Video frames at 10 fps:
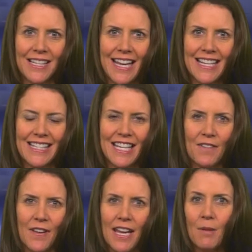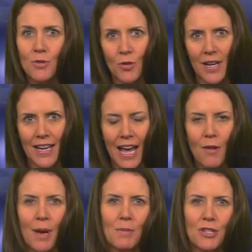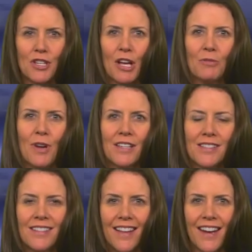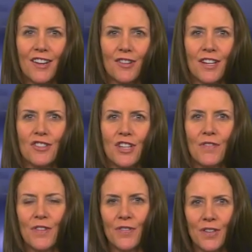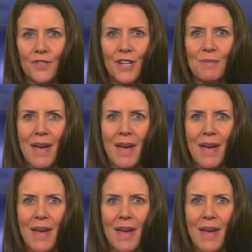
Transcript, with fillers: CNTV. I'm joined now by Michelle Russell, editor in chief of Convene